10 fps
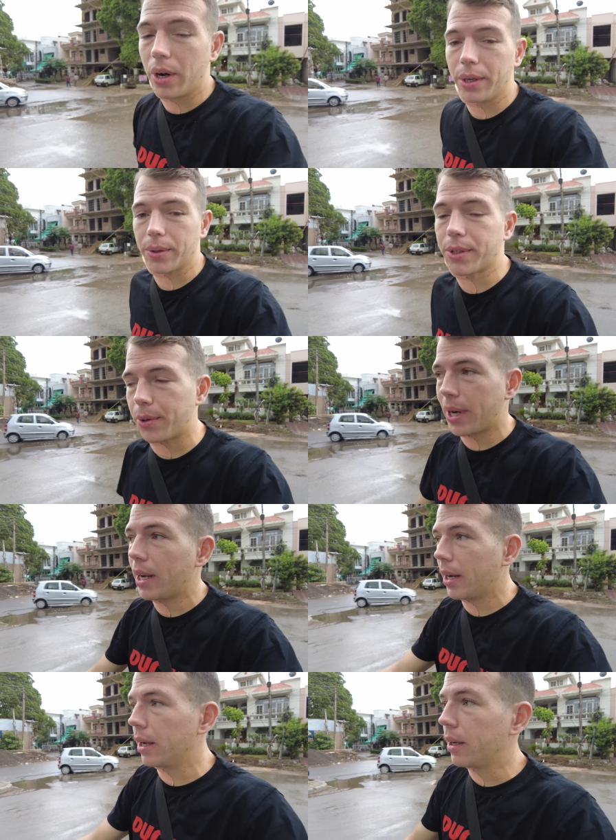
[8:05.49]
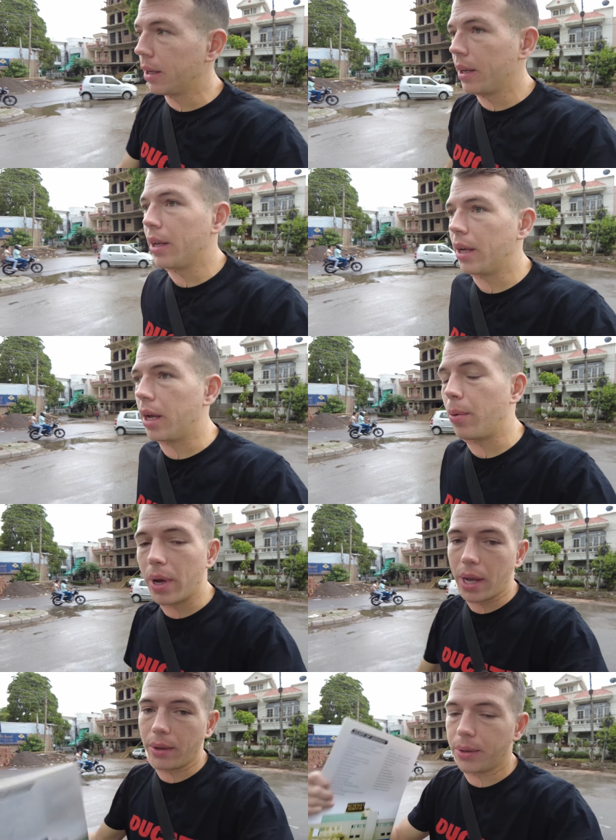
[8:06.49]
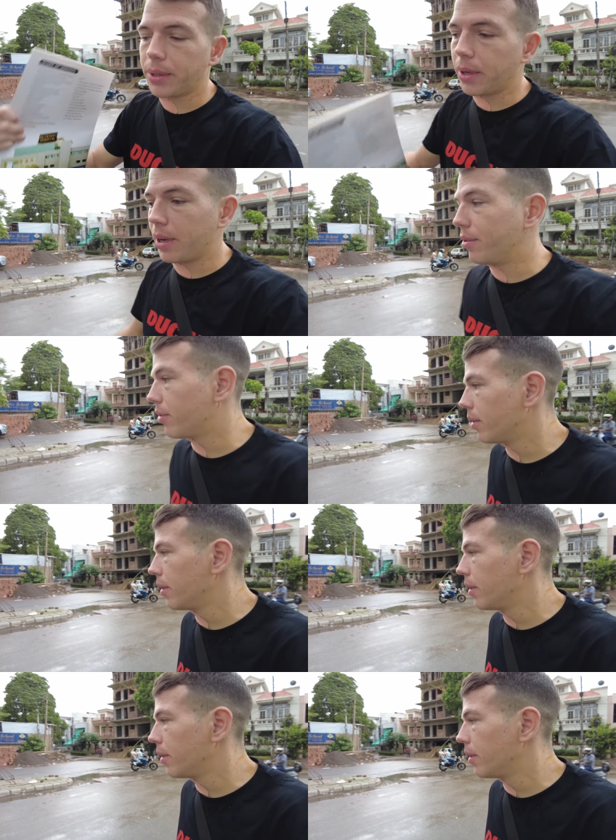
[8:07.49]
or in Australia uh, where I used to live